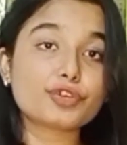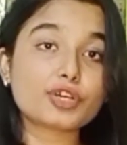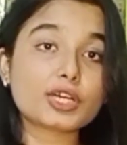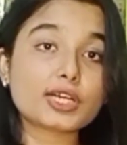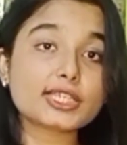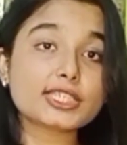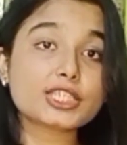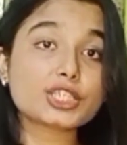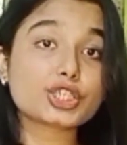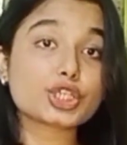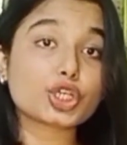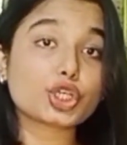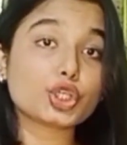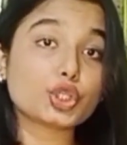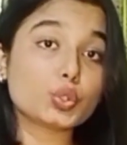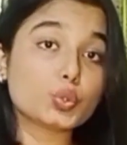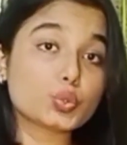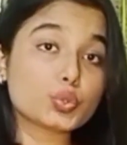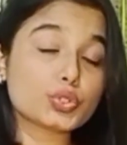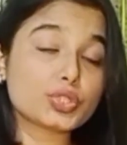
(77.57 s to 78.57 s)
First,
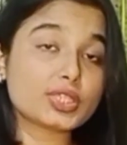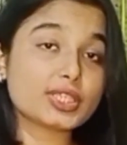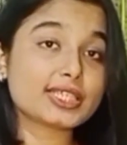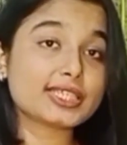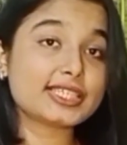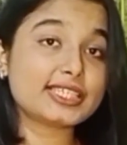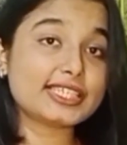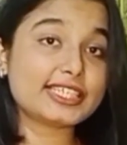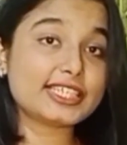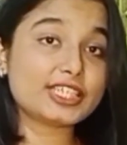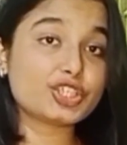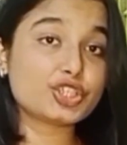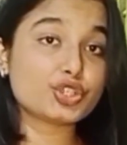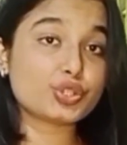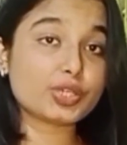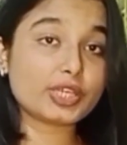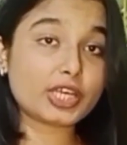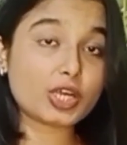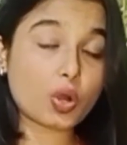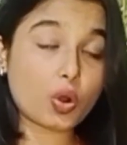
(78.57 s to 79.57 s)
use the tea
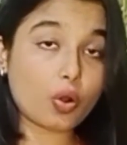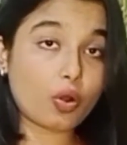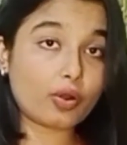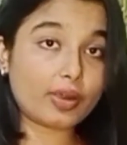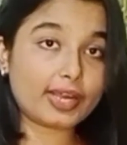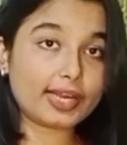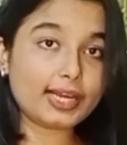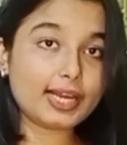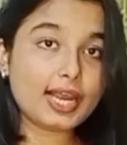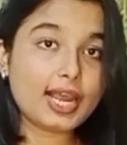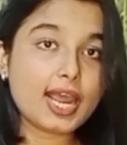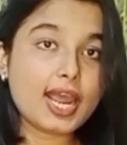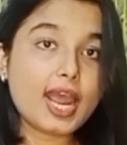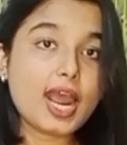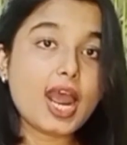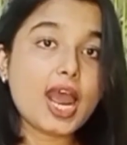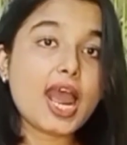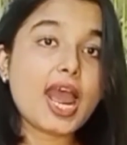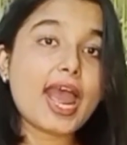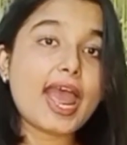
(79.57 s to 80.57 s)
tree oil
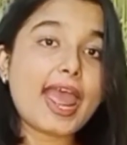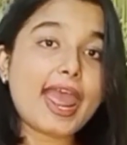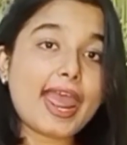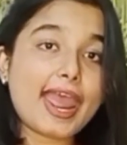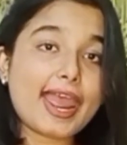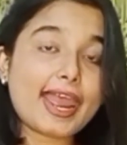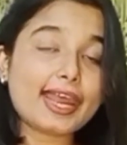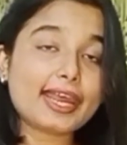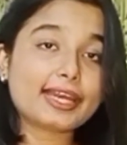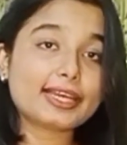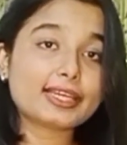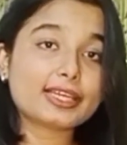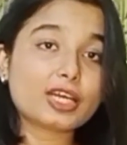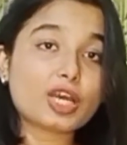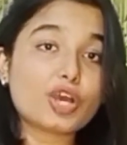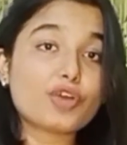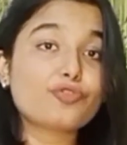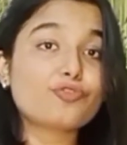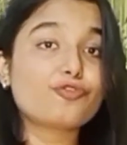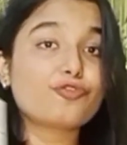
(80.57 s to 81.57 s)

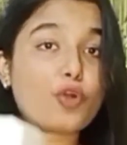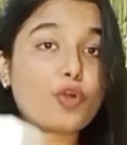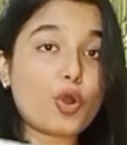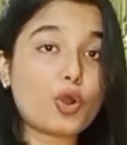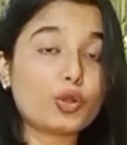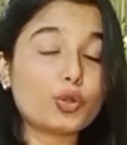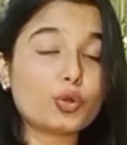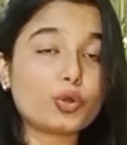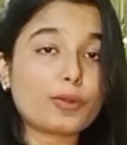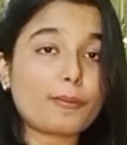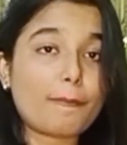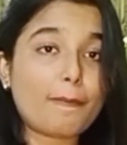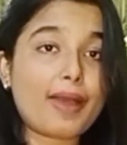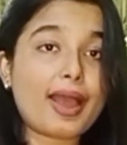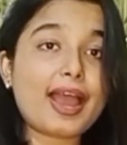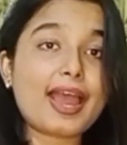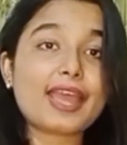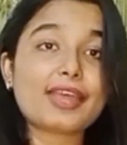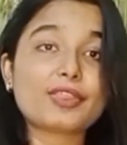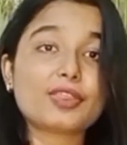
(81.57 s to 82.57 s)
and
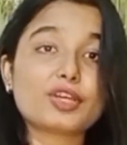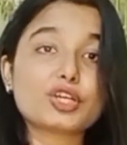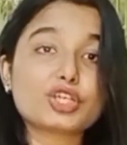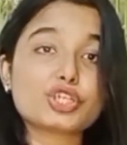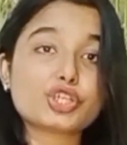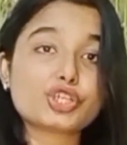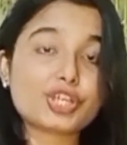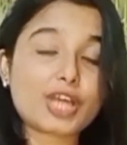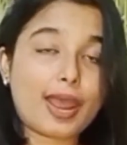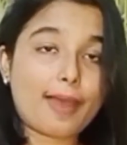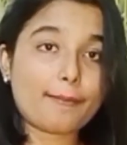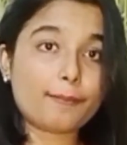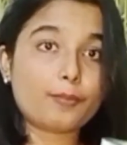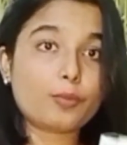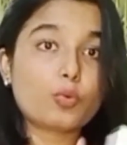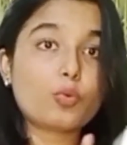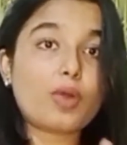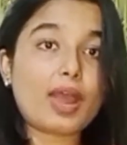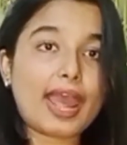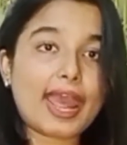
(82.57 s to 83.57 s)
followed by the
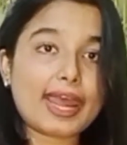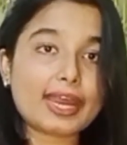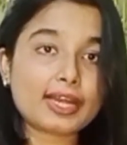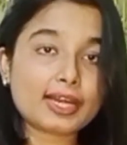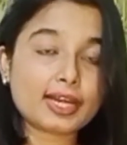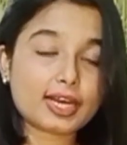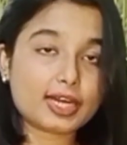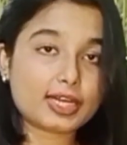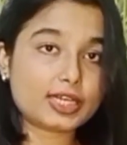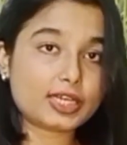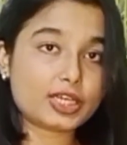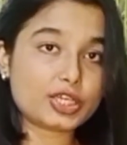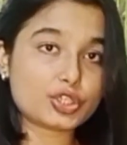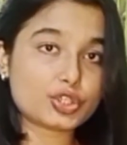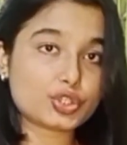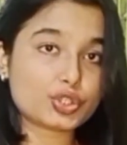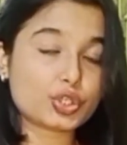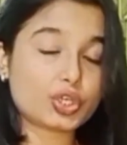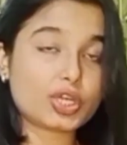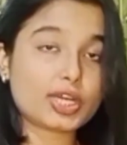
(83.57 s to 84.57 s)
shampoo and
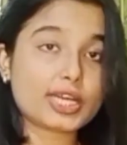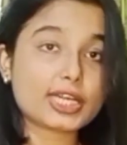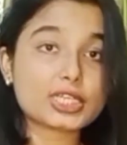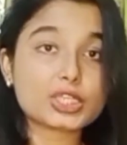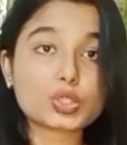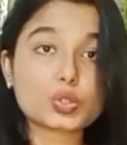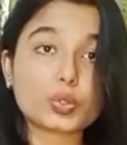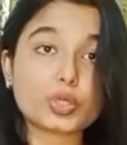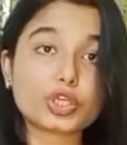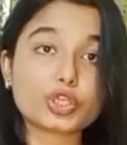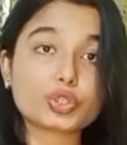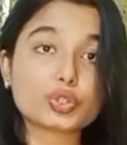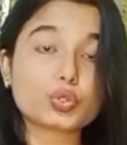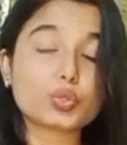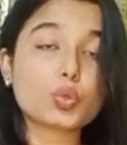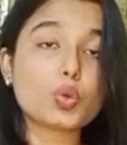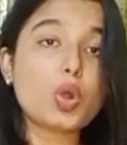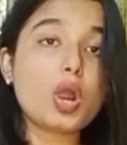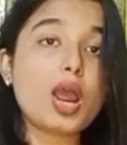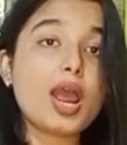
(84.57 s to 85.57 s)
conditioner. It's going
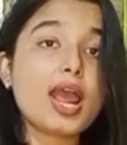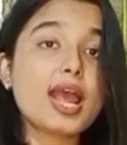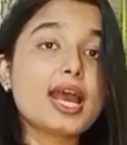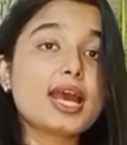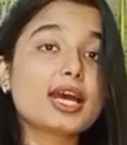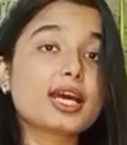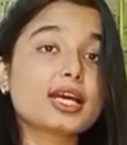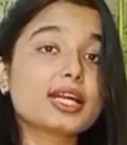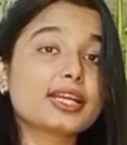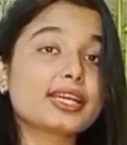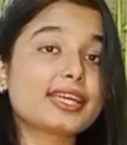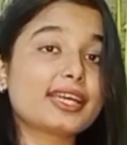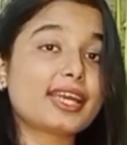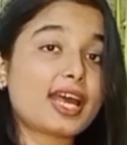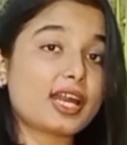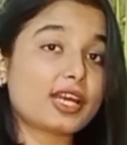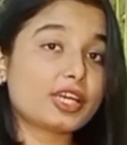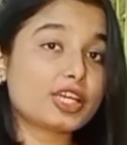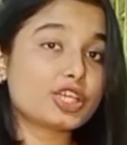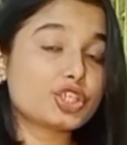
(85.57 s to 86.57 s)
to
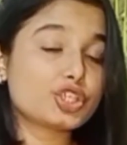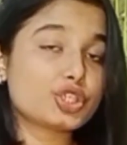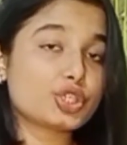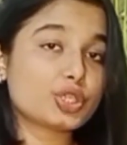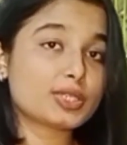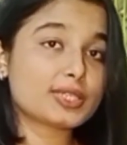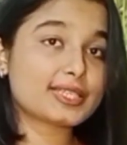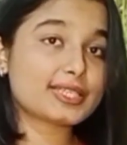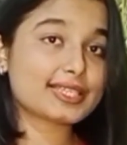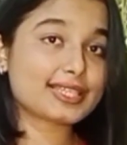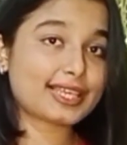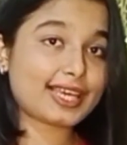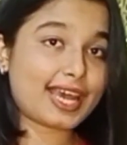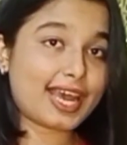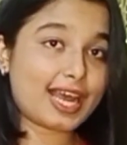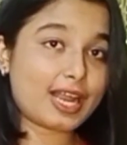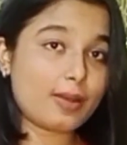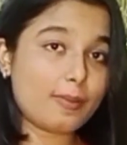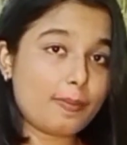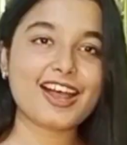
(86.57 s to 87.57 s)
nourish your
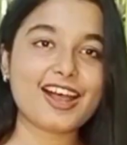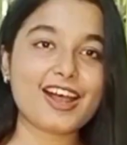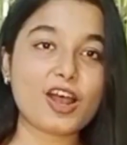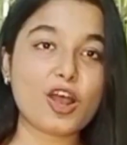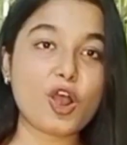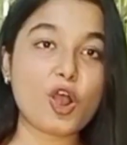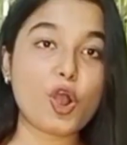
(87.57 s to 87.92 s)
scalp.